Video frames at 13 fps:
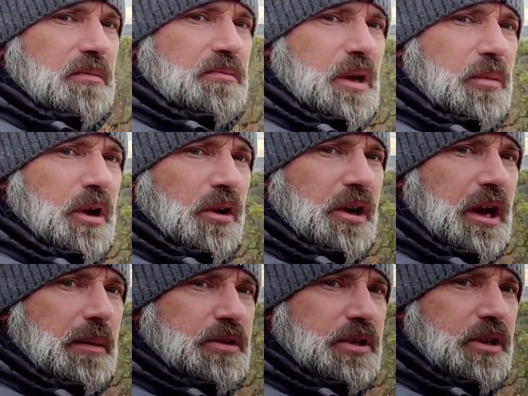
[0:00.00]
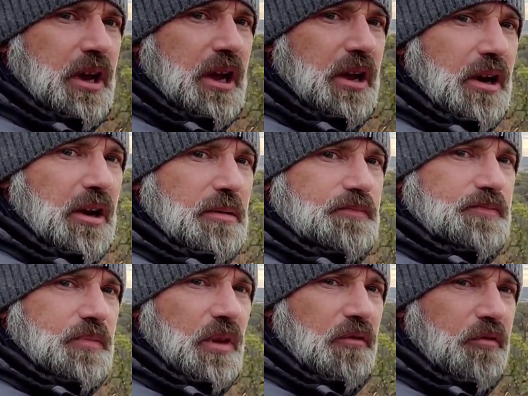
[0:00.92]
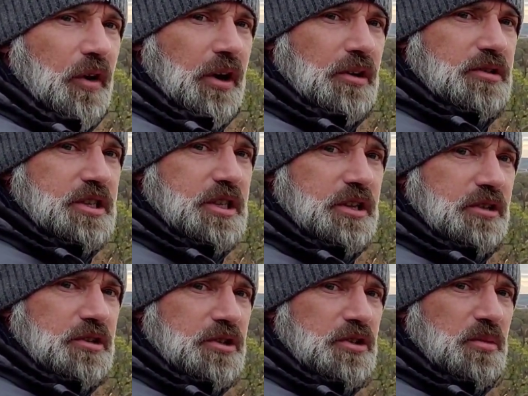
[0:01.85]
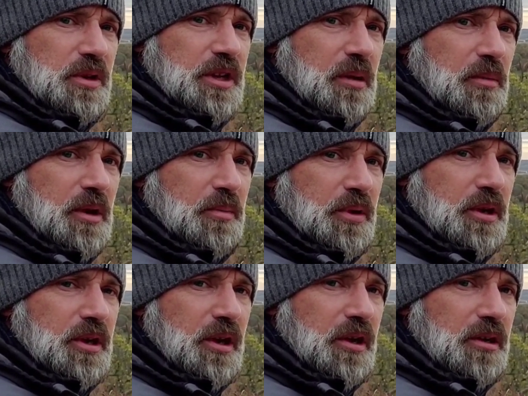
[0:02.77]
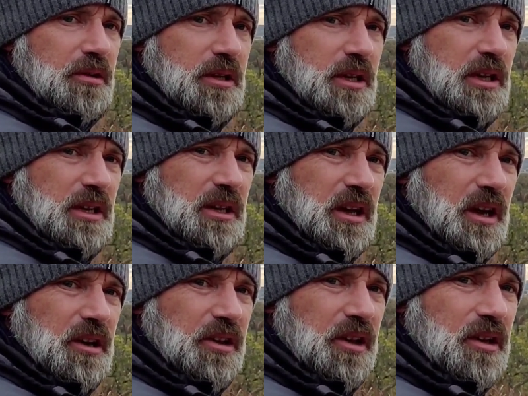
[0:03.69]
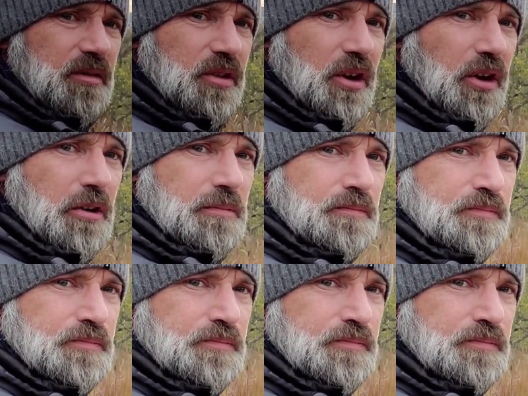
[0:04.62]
Maybe I'll capture a fire scene or two, but that might be kind of the end of it all.